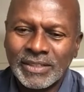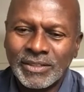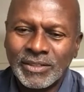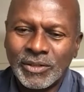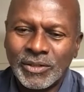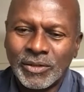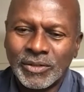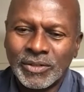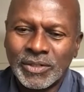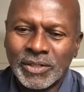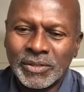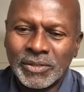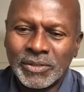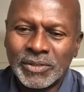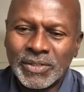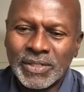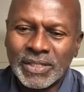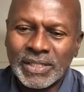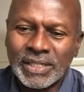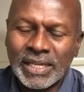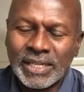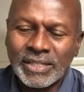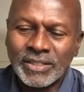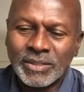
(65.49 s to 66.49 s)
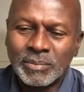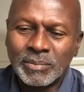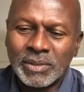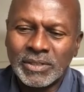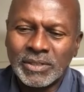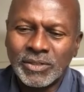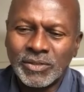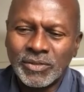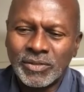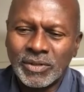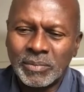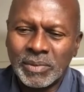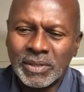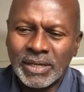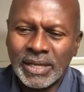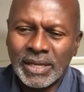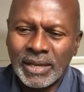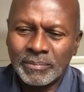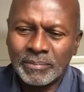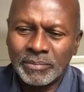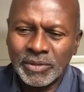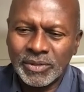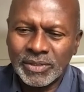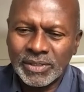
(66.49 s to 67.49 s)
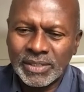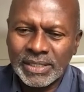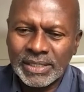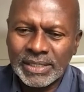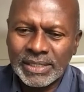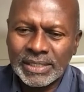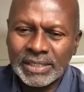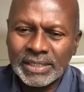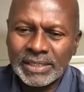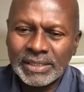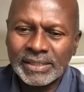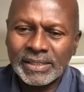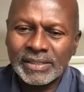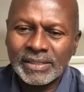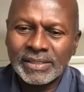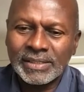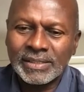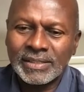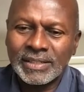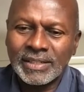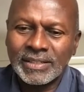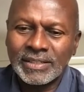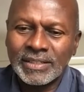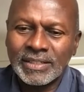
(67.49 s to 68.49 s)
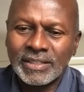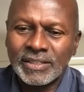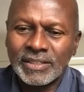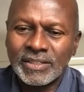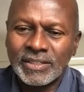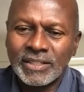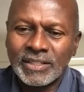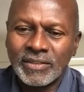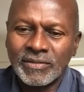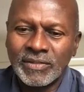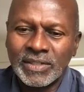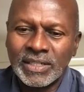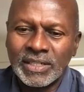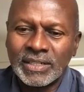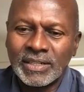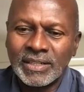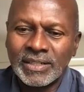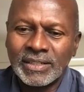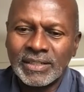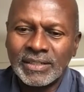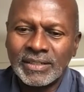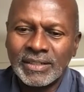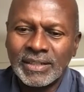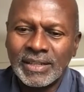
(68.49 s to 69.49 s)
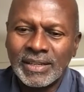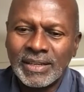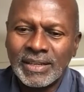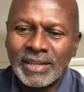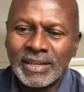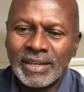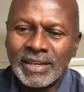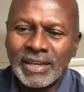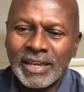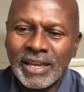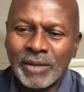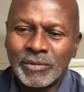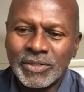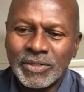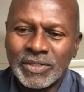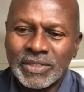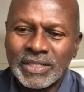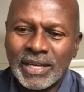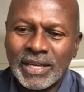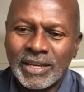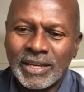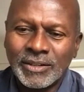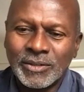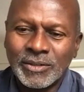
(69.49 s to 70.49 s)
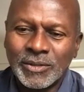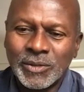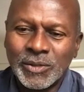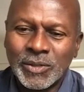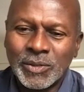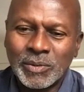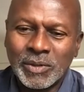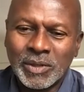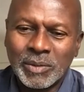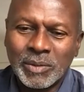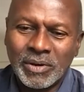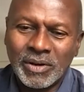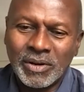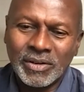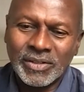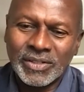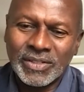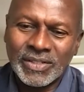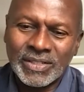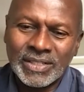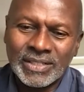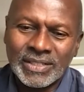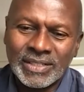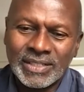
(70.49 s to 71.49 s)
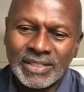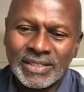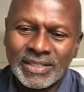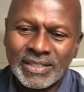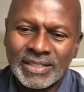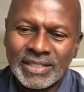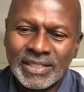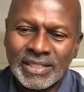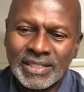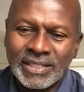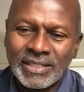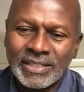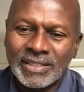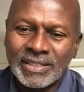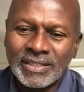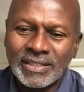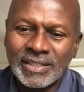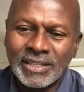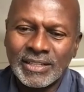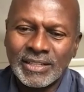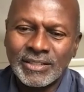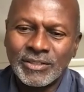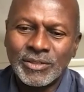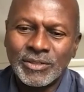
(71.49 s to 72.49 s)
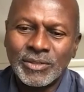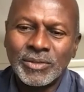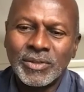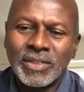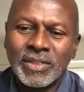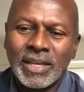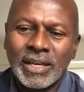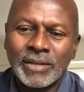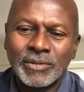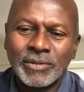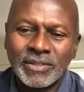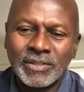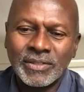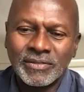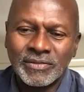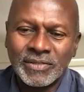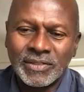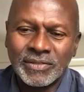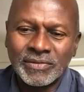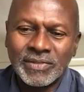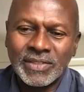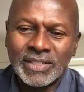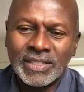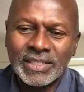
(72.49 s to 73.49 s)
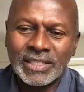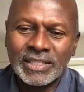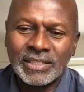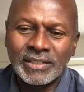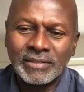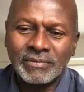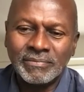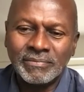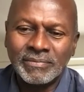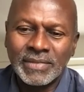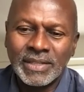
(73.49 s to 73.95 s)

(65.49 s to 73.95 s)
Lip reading: Dr. Olson has been a triple amputee since 1979 and was diagnosed with Parkinson's disease in 2015.